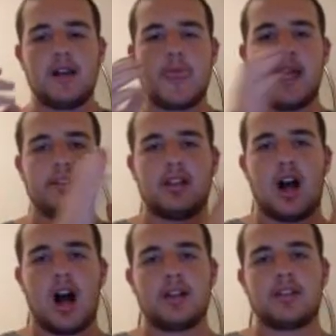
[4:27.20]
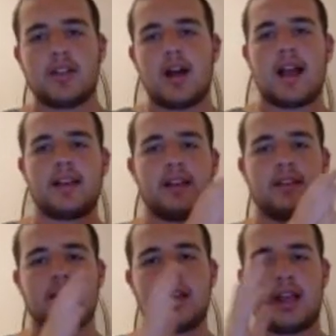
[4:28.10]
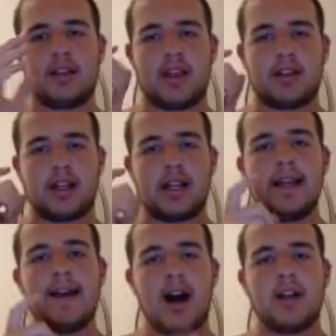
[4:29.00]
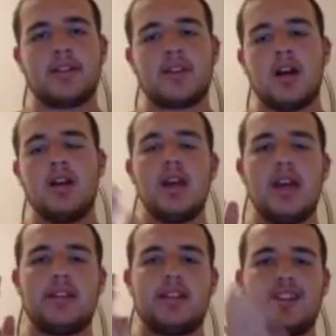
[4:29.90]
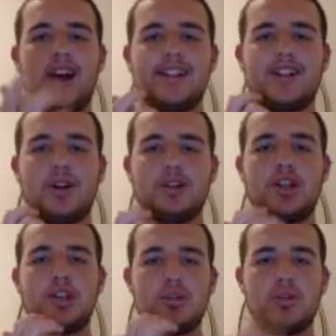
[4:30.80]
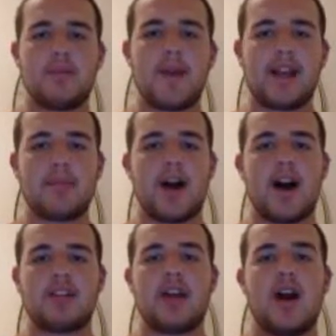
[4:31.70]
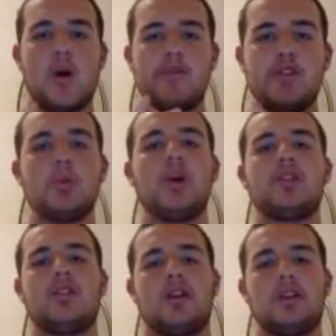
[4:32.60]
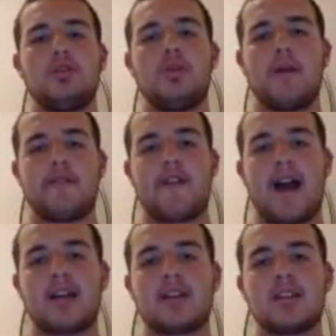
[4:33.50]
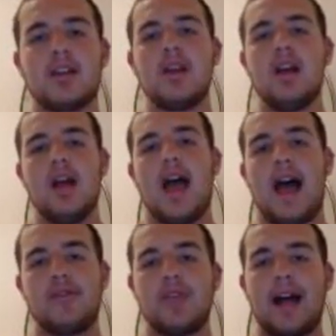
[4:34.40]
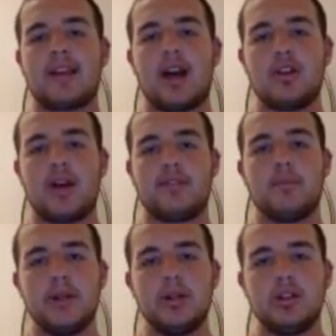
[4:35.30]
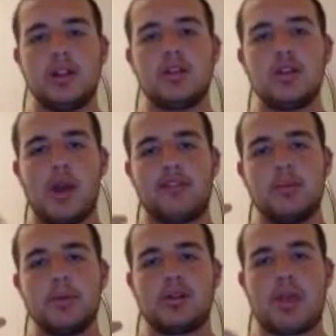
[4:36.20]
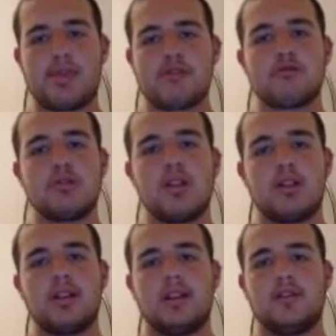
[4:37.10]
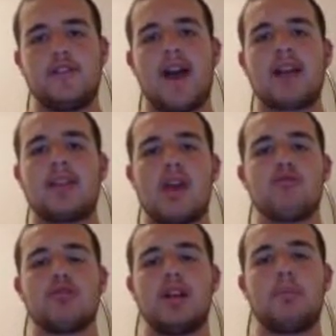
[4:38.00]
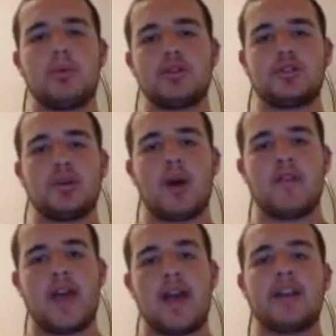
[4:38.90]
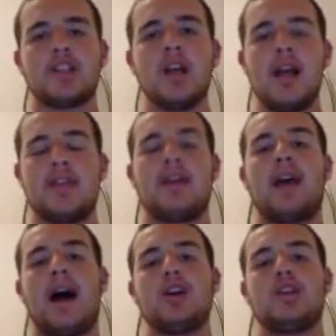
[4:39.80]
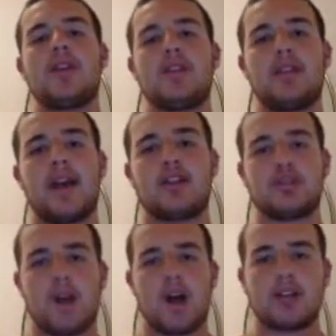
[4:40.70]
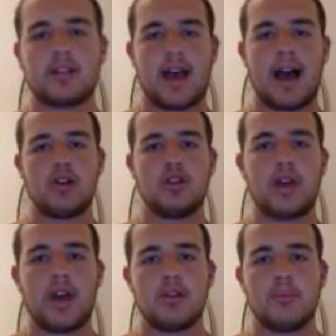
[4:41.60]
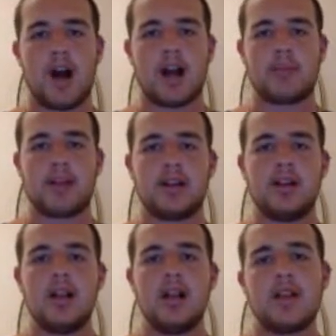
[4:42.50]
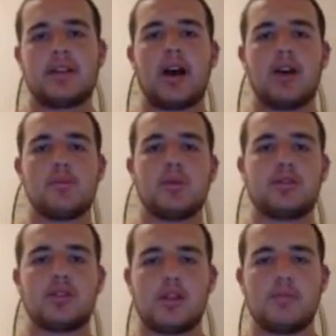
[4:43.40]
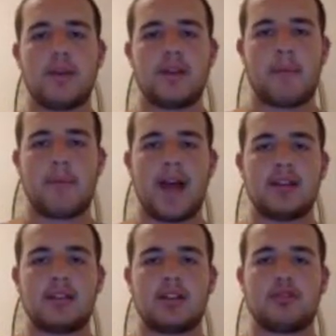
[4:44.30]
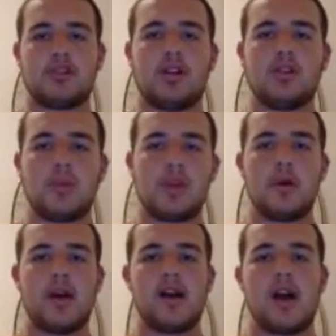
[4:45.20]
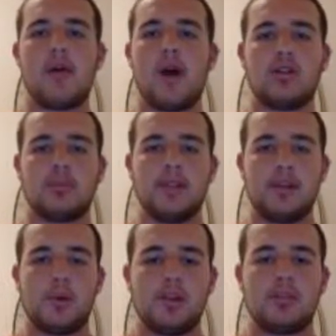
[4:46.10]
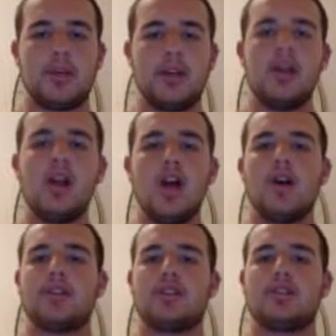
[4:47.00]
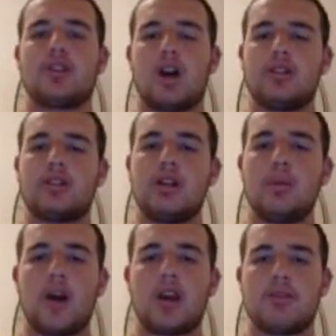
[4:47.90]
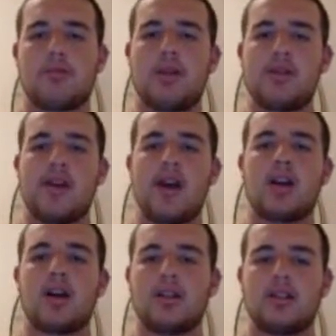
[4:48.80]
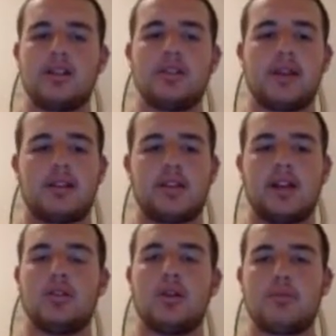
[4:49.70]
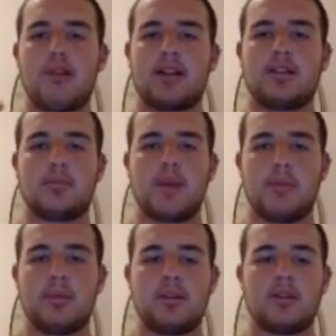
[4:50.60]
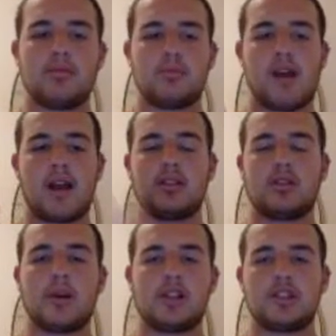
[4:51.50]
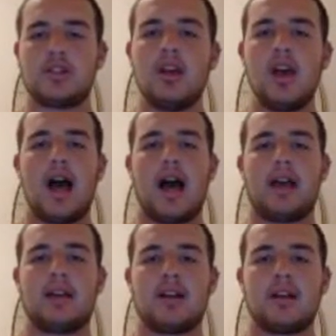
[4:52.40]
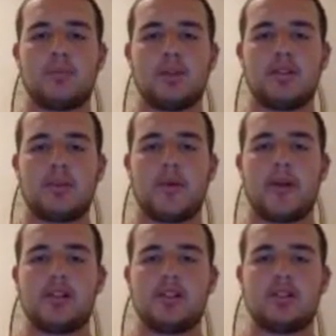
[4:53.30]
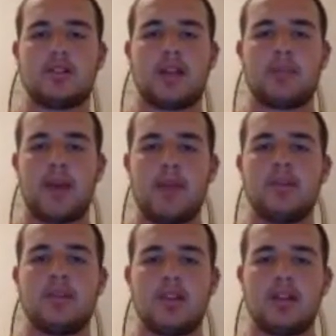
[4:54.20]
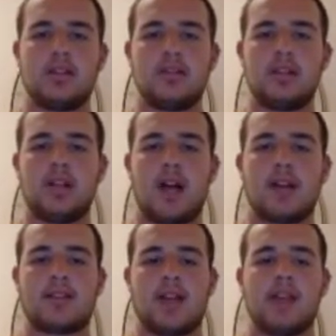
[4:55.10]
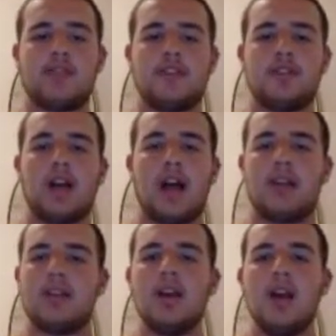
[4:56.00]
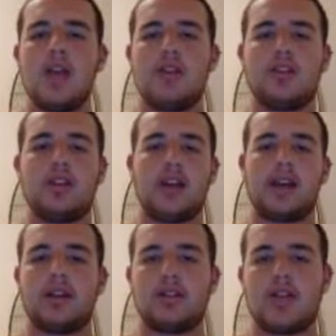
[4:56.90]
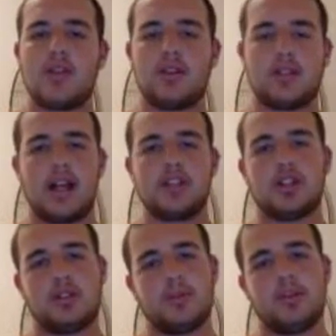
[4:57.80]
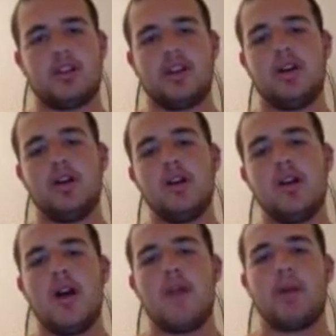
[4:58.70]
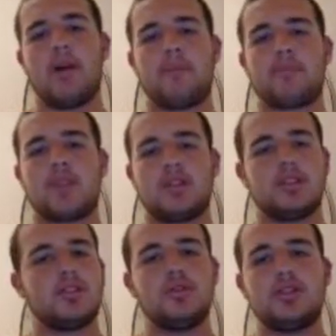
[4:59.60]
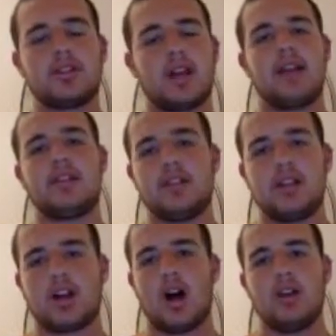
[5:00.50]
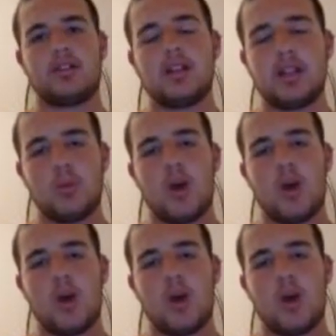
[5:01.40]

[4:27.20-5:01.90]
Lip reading: there's an answer and there's a clear answer. In society and culture, you can make up the answer however you want as long as you have facts. And that's how you have to build it. You have to build it through those little facts. They really push you over the edge. That's how you get those extra marks. That's how you get your mark better. That's how you push to that band 6 results where you ultimately want to be. So just constantly working throughout the year, constantly doing, as I said, doing practice papers and practice questions. I put some questions and papers in the last slide for you guys so you can get. I'll send the slideshow to Mr. Gill. But guys just need to constantly